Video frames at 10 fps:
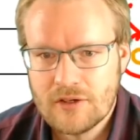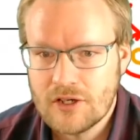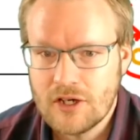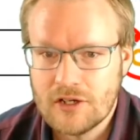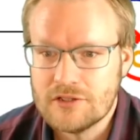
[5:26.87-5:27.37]

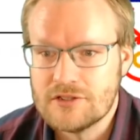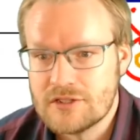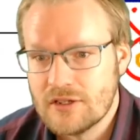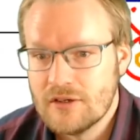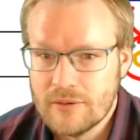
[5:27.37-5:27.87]

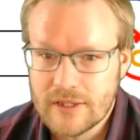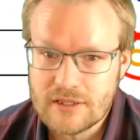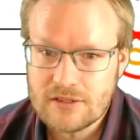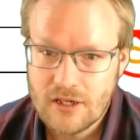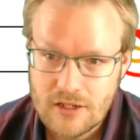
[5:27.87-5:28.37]
Cos,
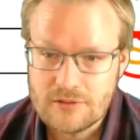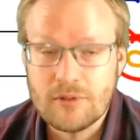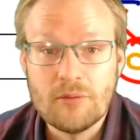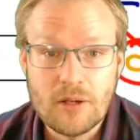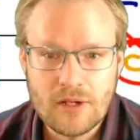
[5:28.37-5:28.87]
where's cos,
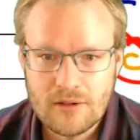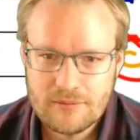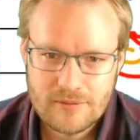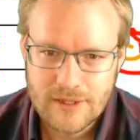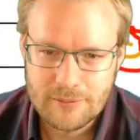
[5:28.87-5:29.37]
blah, blah, blah.
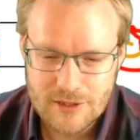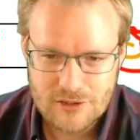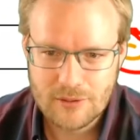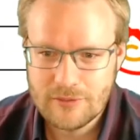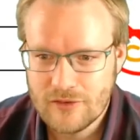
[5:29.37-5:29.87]
Let me
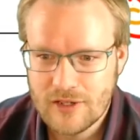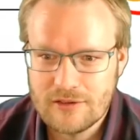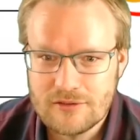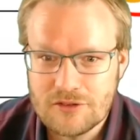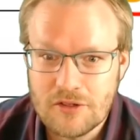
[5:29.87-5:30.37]
stop before I
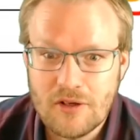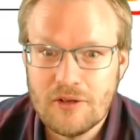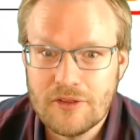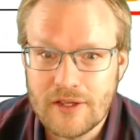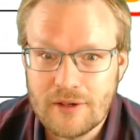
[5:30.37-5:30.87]
do the whole
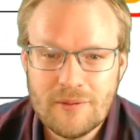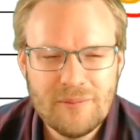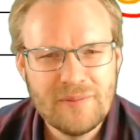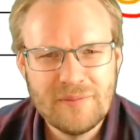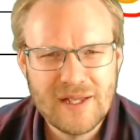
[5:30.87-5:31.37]
thing.
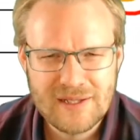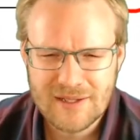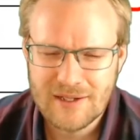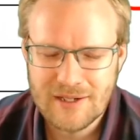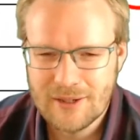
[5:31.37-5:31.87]
That's the
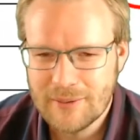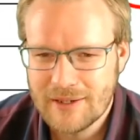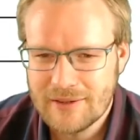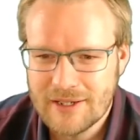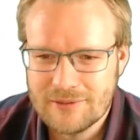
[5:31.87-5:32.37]
idea
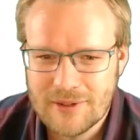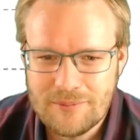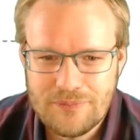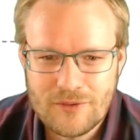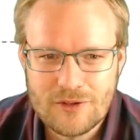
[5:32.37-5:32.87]
behind that one,
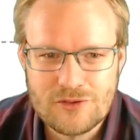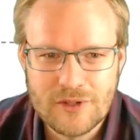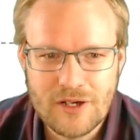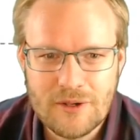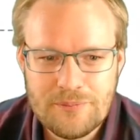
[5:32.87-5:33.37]
which we
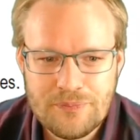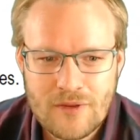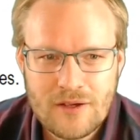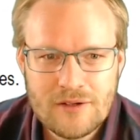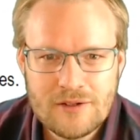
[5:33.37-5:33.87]
know.
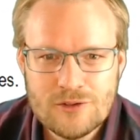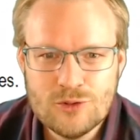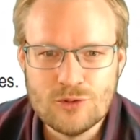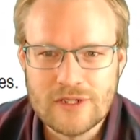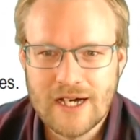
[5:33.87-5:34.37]

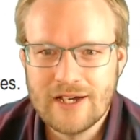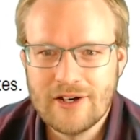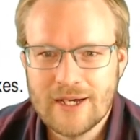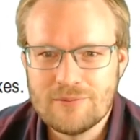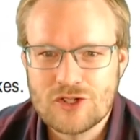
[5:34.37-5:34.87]
Ooh,
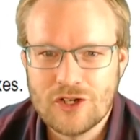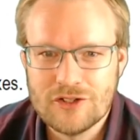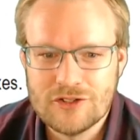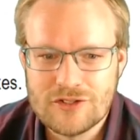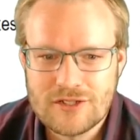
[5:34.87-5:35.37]
diagram
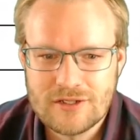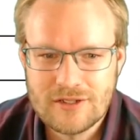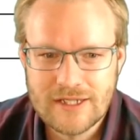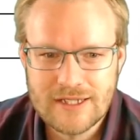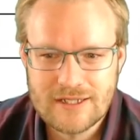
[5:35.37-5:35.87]
shows
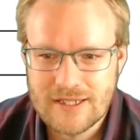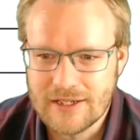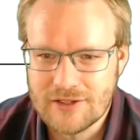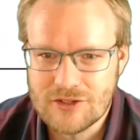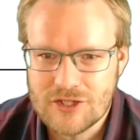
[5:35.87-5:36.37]
these
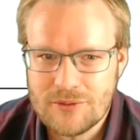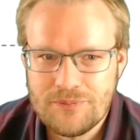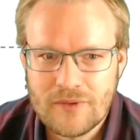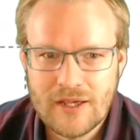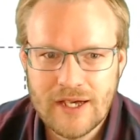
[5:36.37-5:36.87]
things,
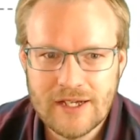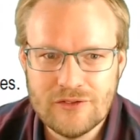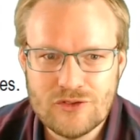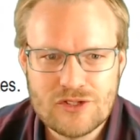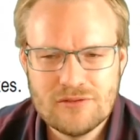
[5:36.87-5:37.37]

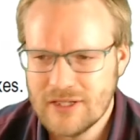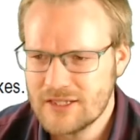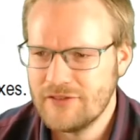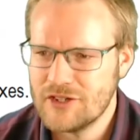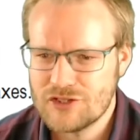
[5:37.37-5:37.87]
and let's
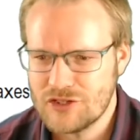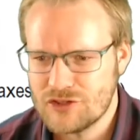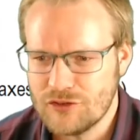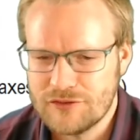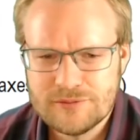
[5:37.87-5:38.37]
finish this
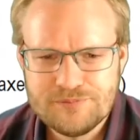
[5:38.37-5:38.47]
off.